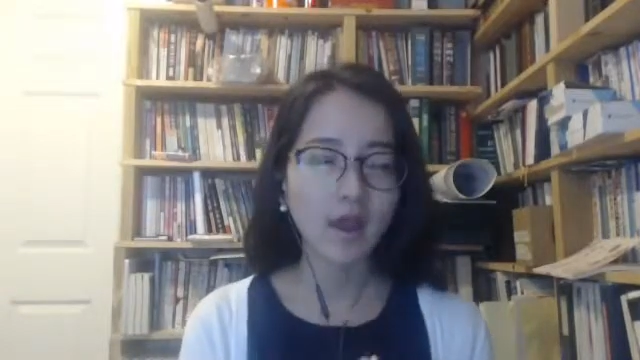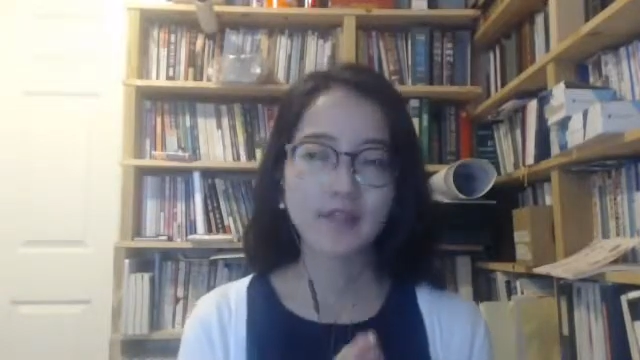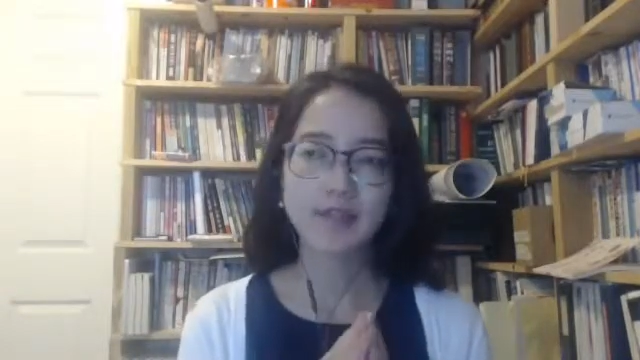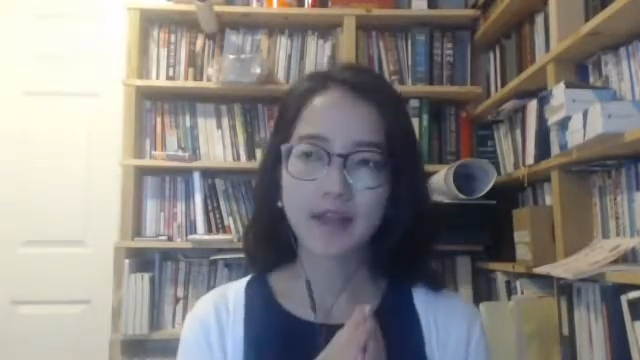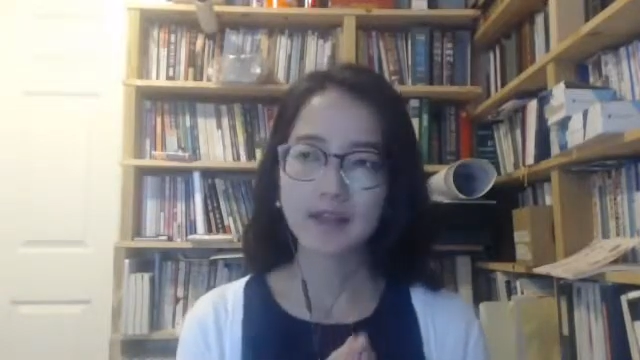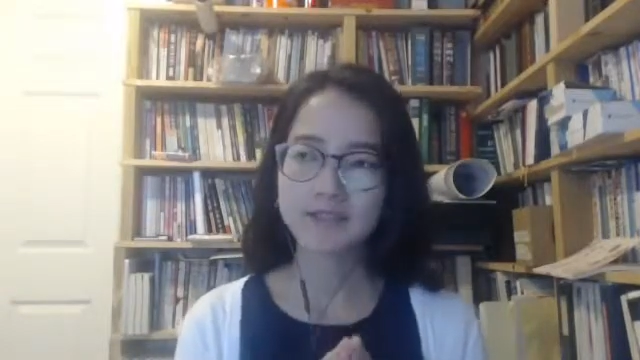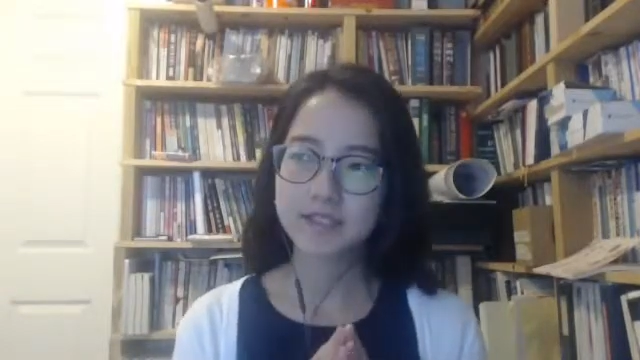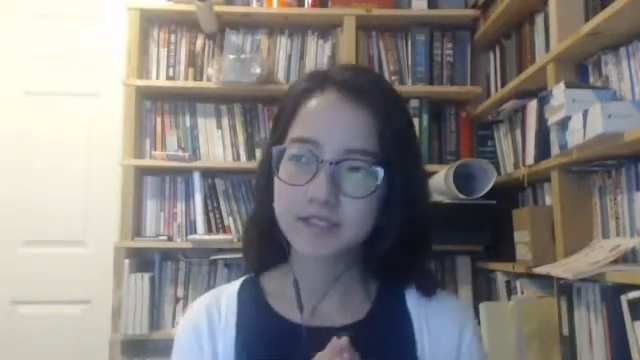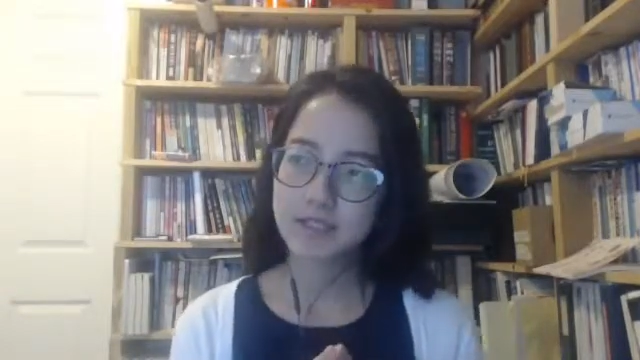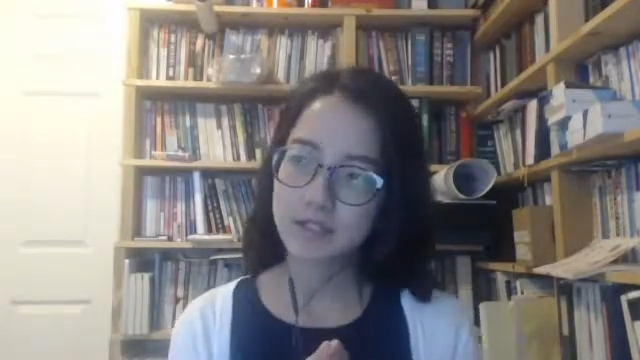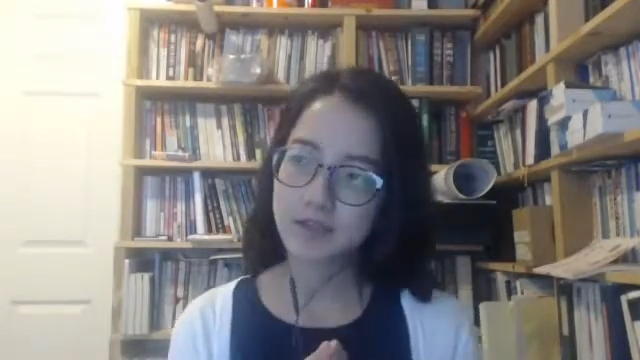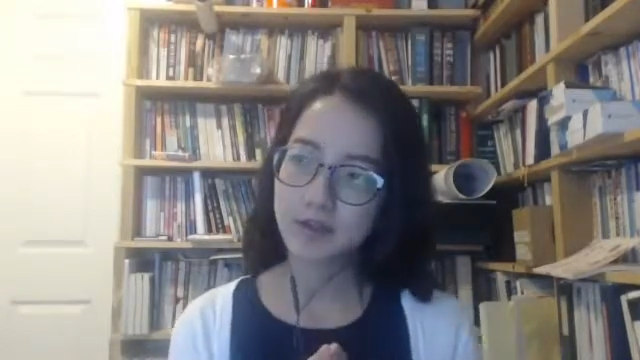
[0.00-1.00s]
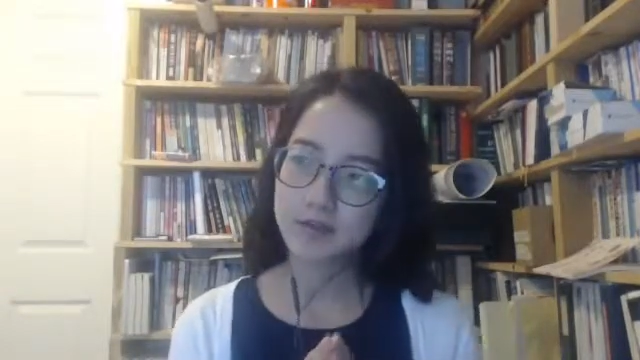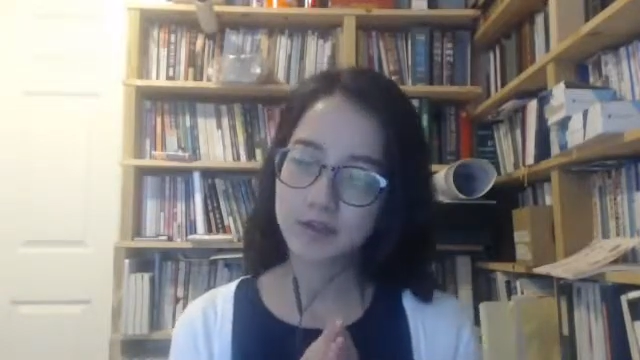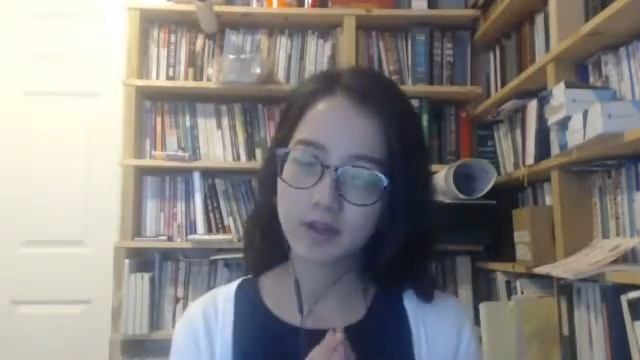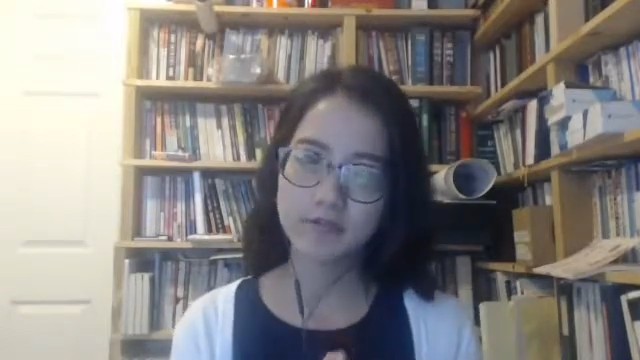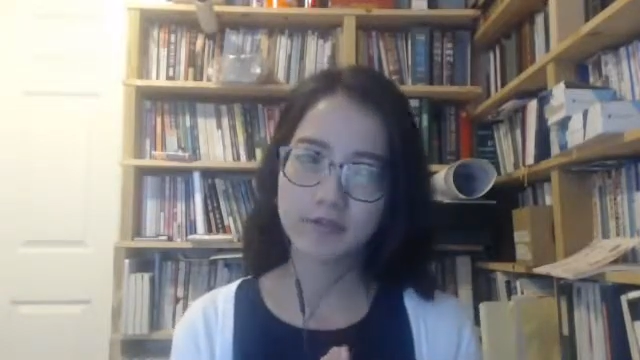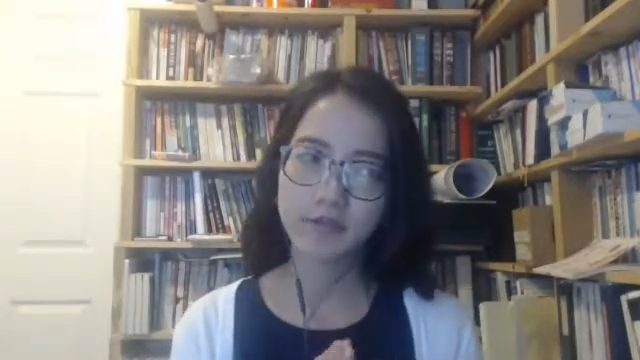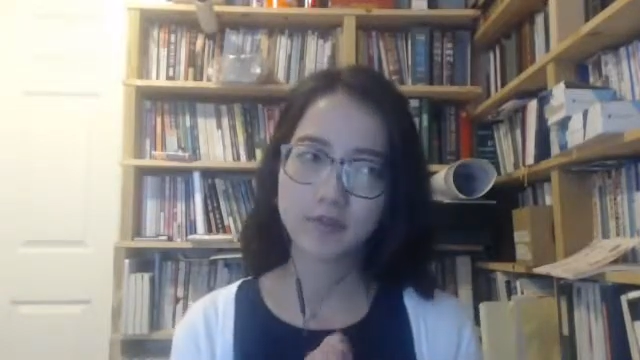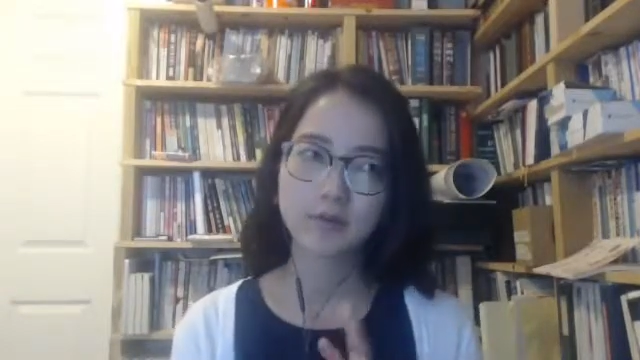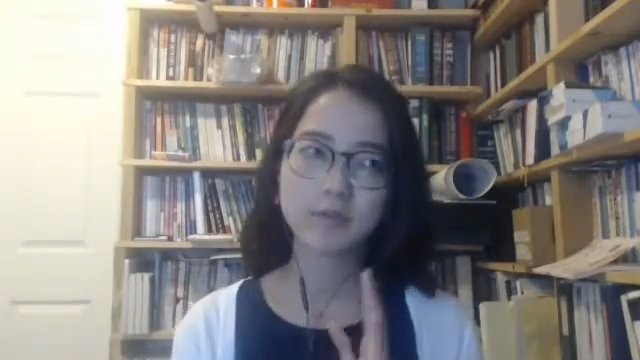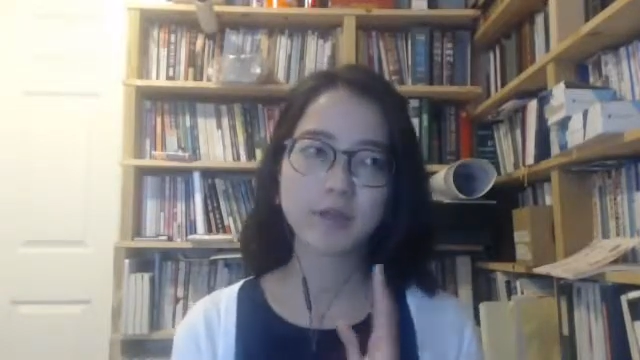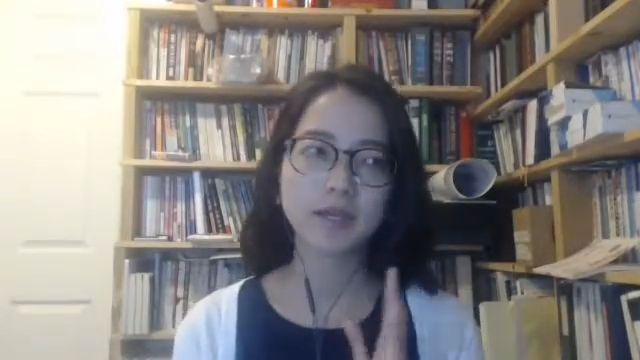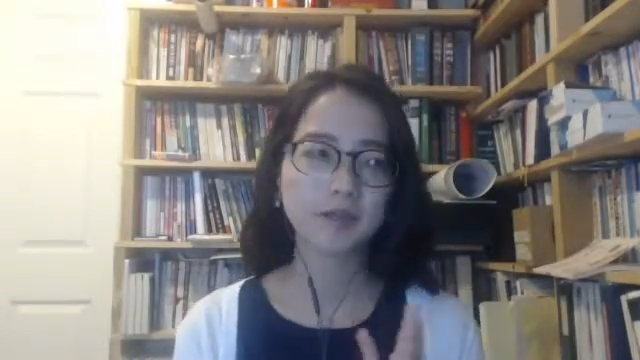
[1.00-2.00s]
that I've seen a lot of
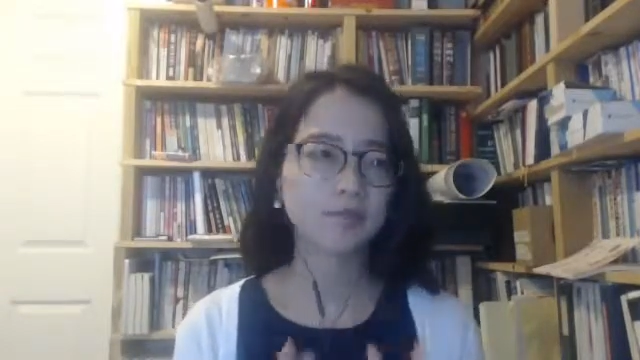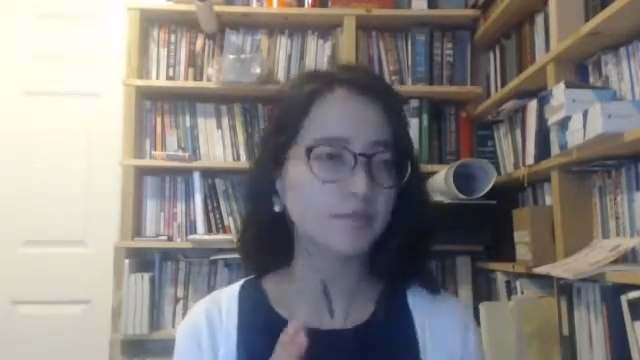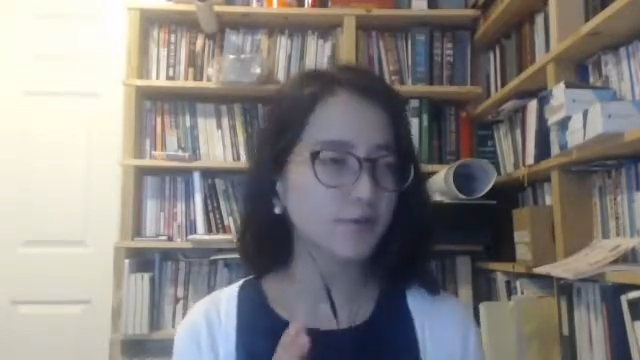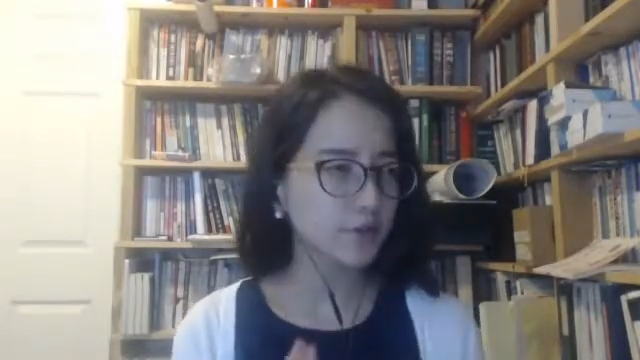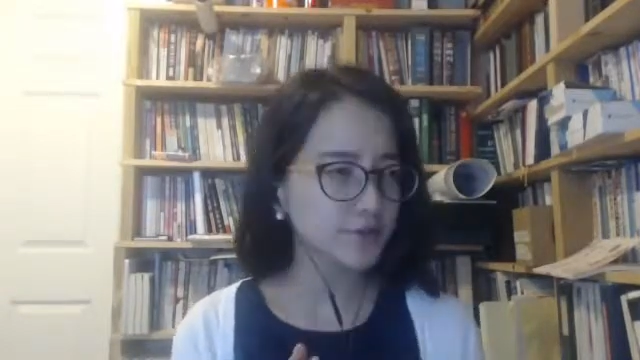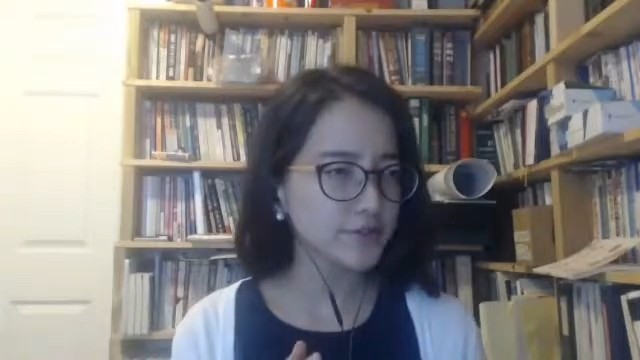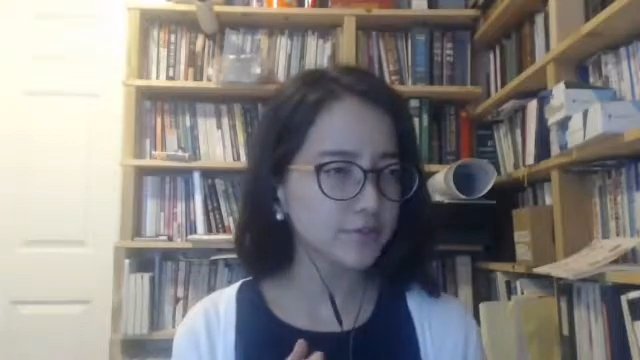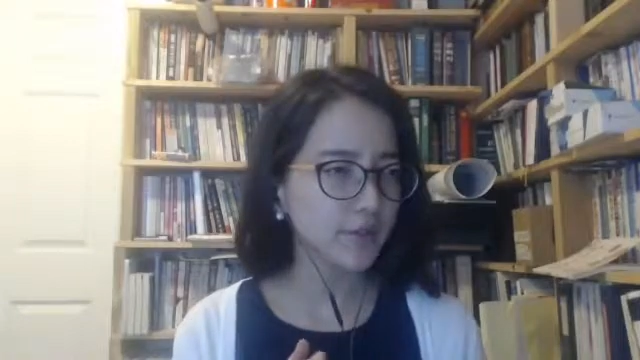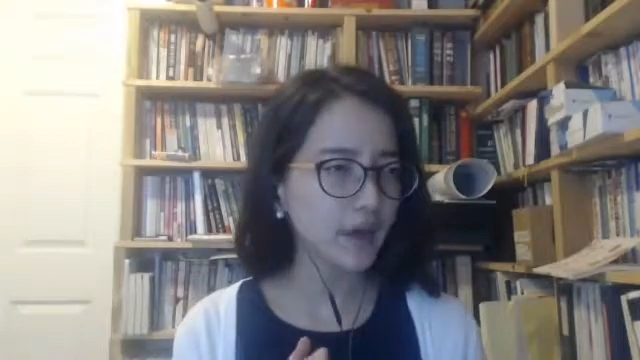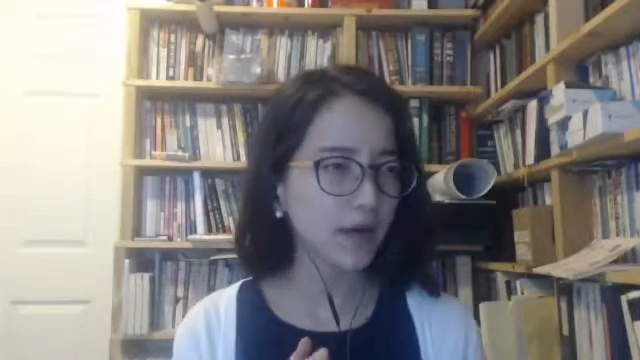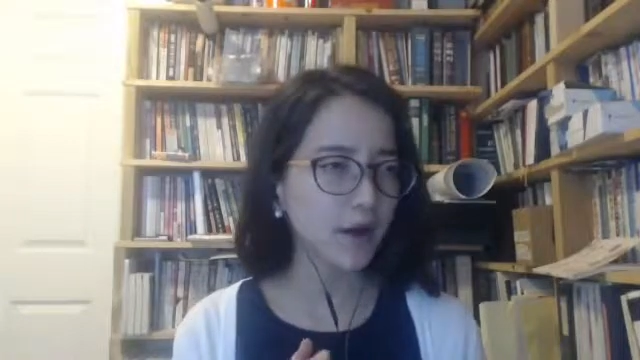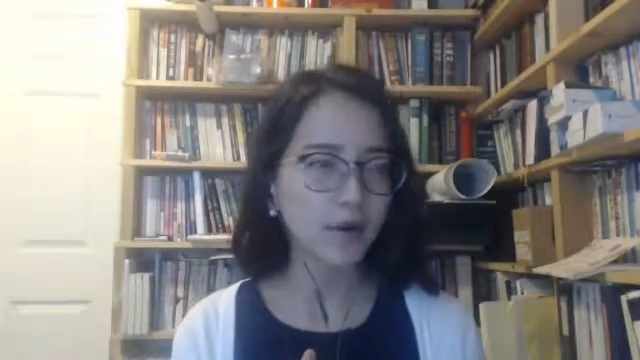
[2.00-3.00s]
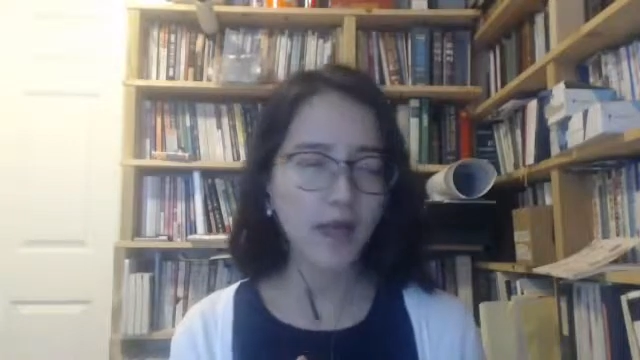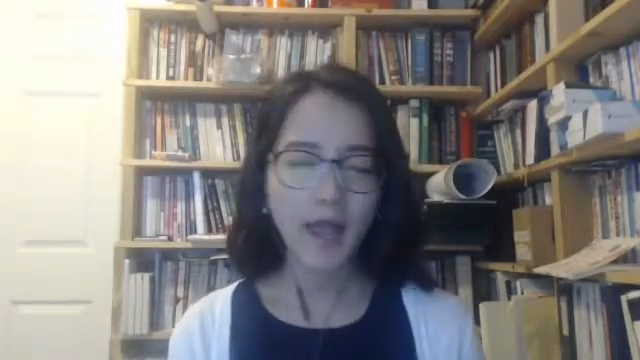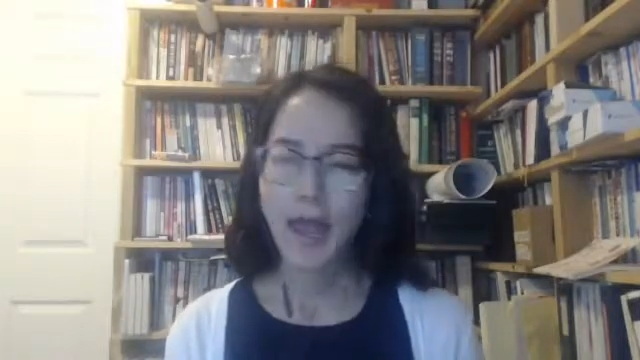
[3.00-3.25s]
you be confused about,